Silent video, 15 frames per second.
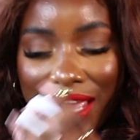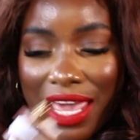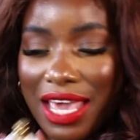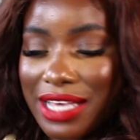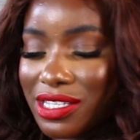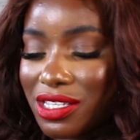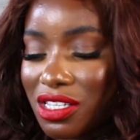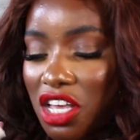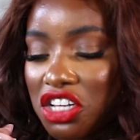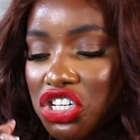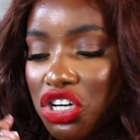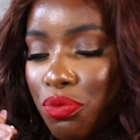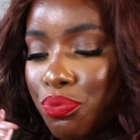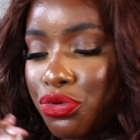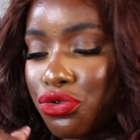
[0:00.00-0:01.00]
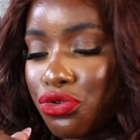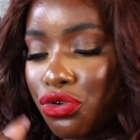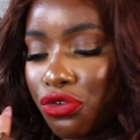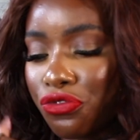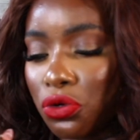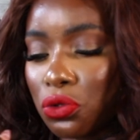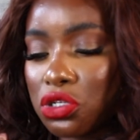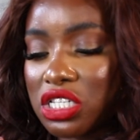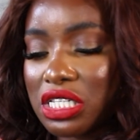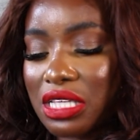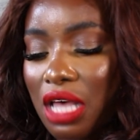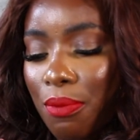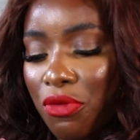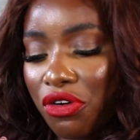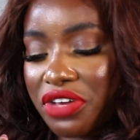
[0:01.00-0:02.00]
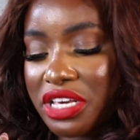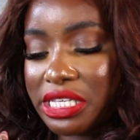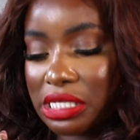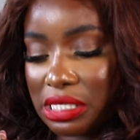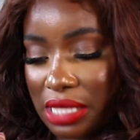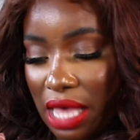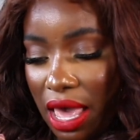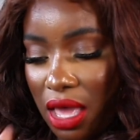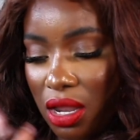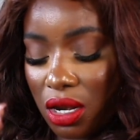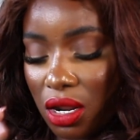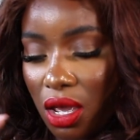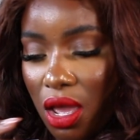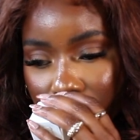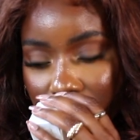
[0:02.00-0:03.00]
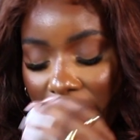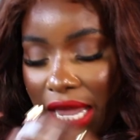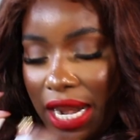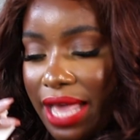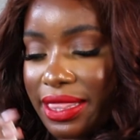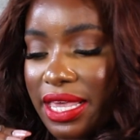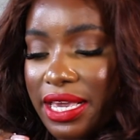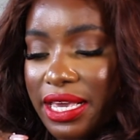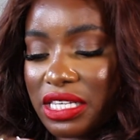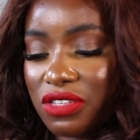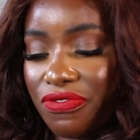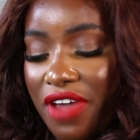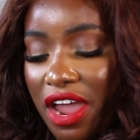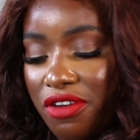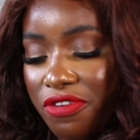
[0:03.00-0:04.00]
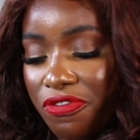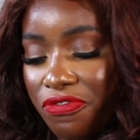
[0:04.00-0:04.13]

It's such a beautiful summery scent. And I think it's very